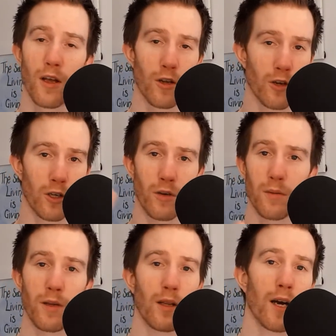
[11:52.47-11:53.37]
You're not going to
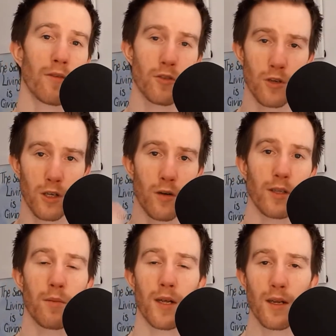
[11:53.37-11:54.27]
be loved. You're not going
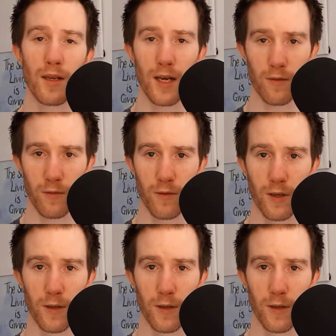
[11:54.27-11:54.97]
to be enough.